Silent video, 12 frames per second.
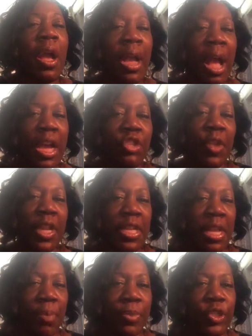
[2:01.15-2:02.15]

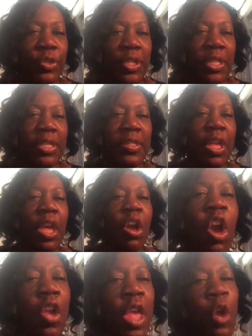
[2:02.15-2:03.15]
contracting opportunities
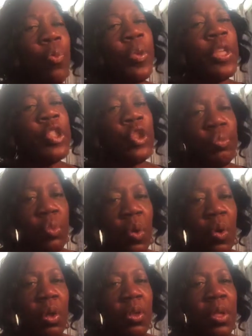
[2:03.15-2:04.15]
or helping
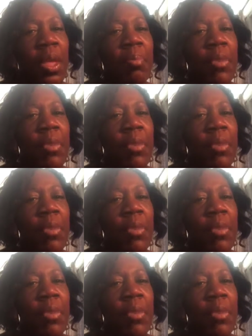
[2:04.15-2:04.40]
small